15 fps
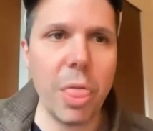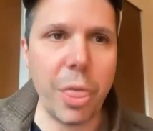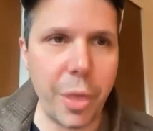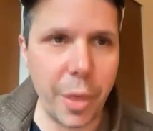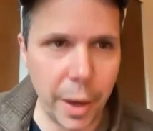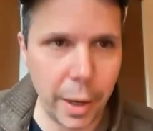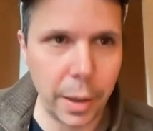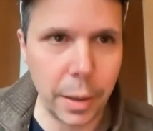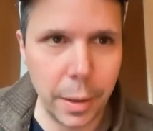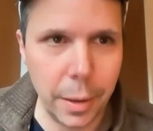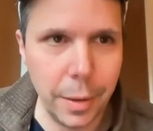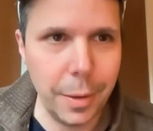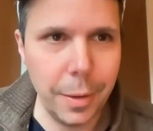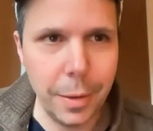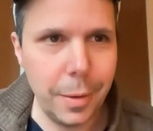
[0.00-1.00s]
thing,
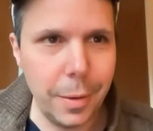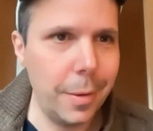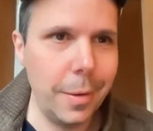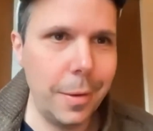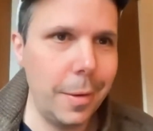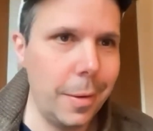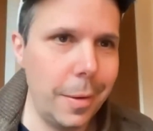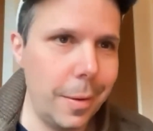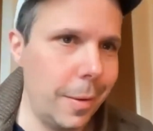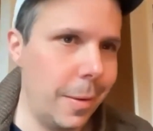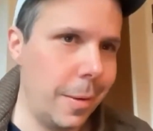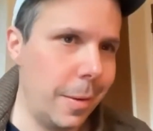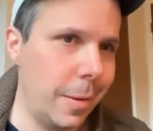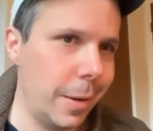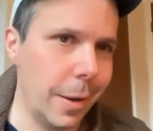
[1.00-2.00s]

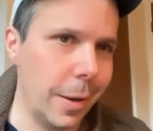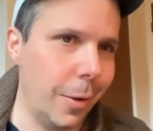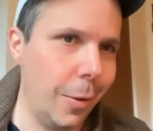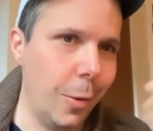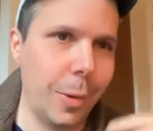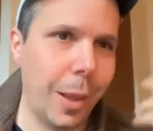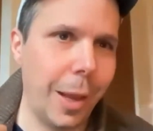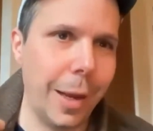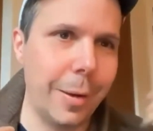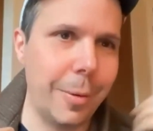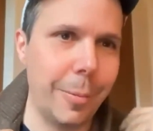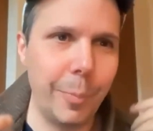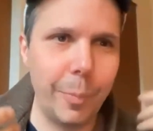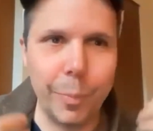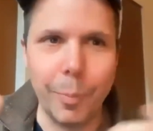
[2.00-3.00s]
like
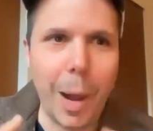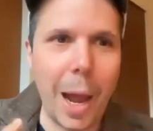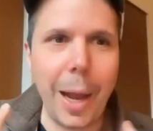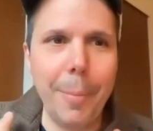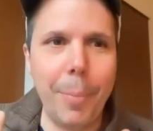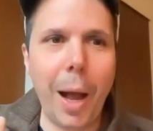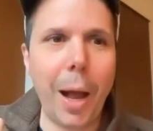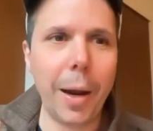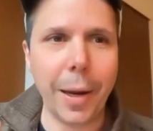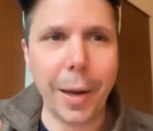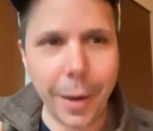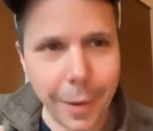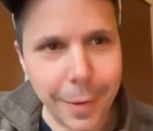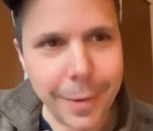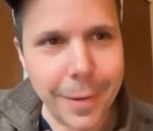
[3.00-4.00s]
my
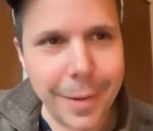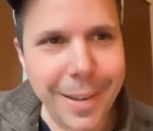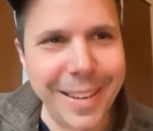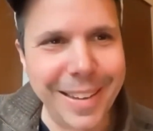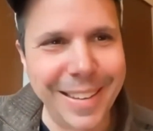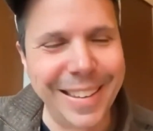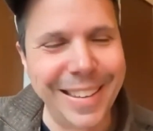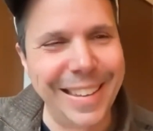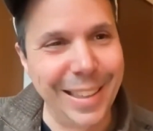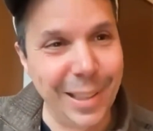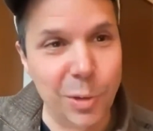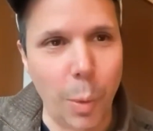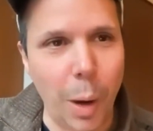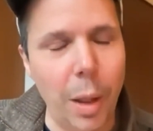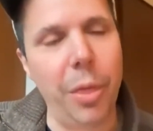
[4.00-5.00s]
body is
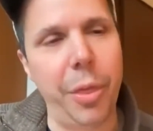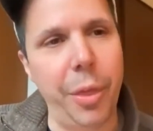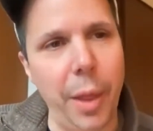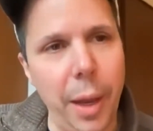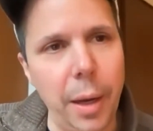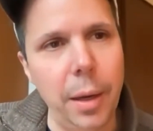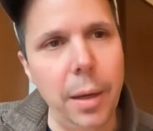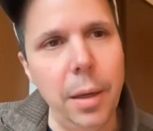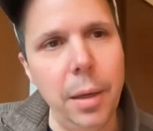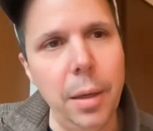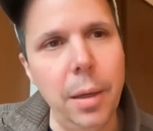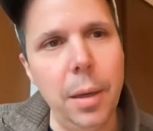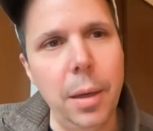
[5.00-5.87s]
one thing,